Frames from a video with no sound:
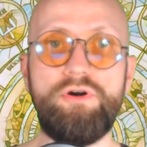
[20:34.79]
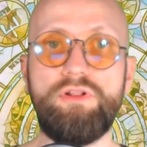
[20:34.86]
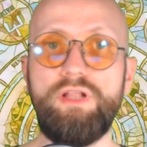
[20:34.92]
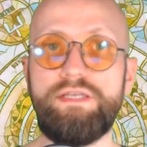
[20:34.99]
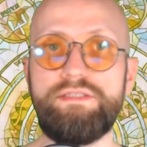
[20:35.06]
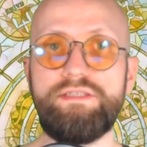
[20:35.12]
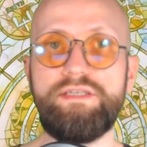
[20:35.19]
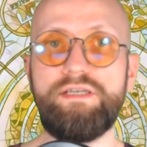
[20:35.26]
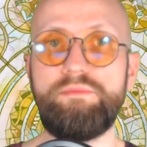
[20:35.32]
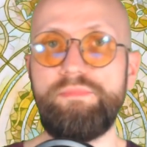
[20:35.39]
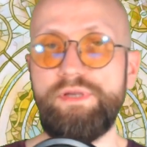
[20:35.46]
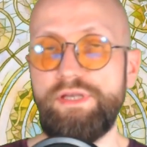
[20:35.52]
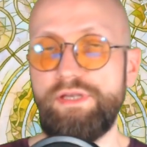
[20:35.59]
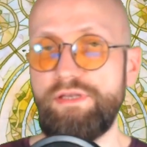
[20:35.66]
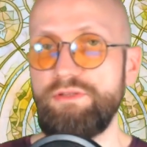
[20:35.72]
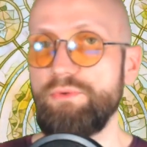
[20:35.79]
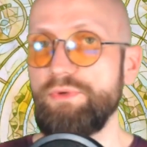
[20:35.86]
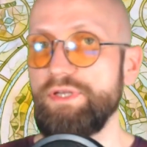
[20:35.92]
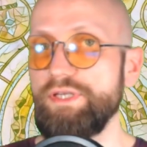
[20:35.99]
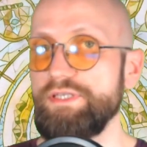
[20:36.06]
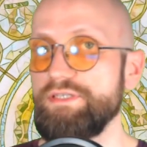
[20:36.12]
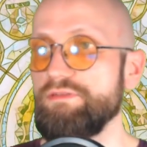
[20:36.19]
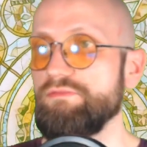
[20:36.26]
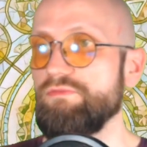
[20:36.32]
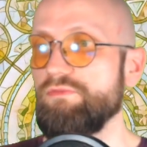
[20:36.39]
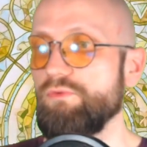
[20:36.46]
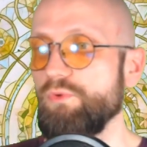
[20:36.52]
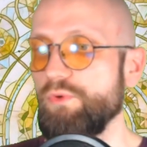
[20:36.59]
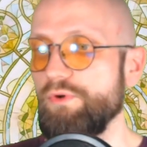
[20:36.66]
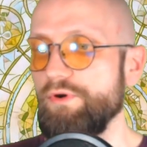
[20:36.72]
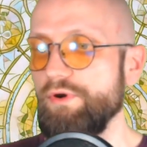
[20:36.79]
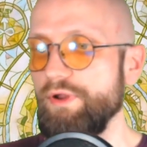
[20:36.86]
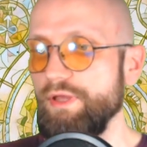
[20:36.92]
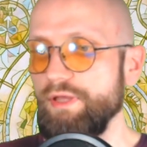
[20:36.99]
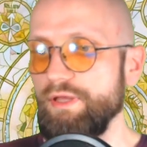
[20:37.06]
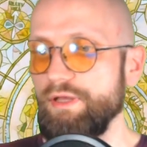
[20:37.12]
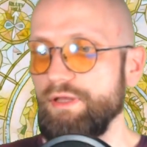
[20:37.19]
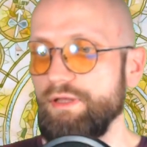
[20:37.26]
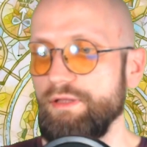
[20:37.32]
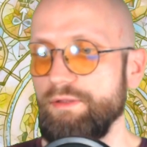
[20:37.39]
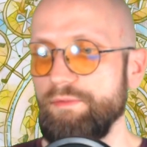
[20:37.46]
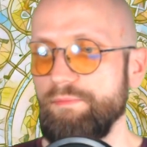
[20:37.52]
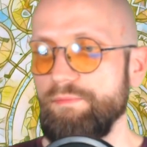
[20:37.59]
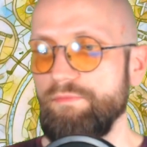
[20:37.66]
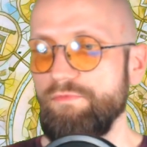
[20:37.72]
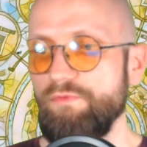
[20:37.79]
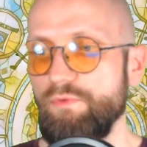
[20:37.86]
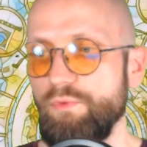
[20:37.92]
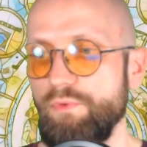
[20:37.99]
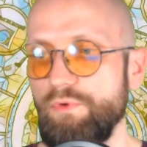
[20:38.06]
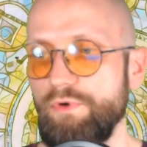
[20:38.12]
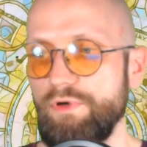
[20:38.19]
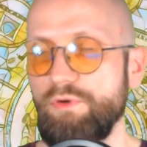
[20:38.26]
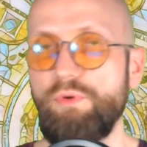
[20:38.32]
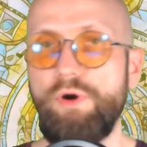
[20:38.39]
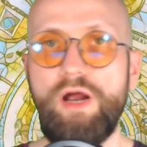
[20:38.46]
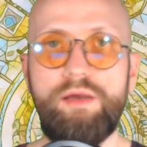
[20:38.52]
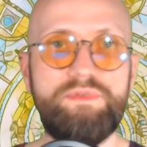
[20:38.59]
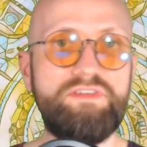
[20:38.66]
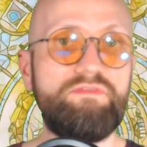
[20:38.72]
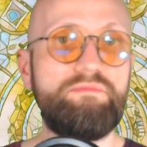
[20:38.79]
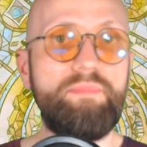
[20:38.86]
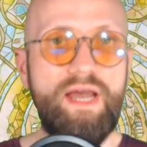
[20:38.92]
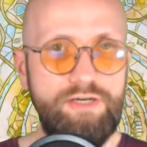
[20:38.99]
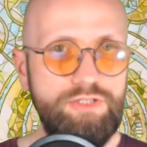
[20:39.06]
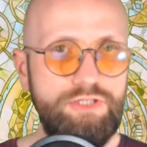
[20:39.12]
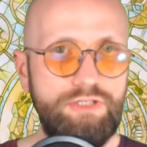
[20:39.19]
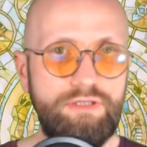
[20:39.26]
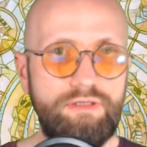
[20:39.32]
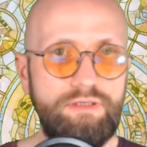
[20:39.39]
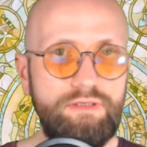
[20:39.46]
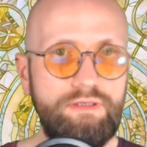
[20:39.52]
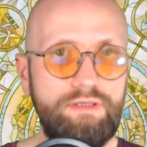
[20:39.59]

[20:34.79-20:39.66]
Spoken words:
Lust can be the reason for crimes of passion.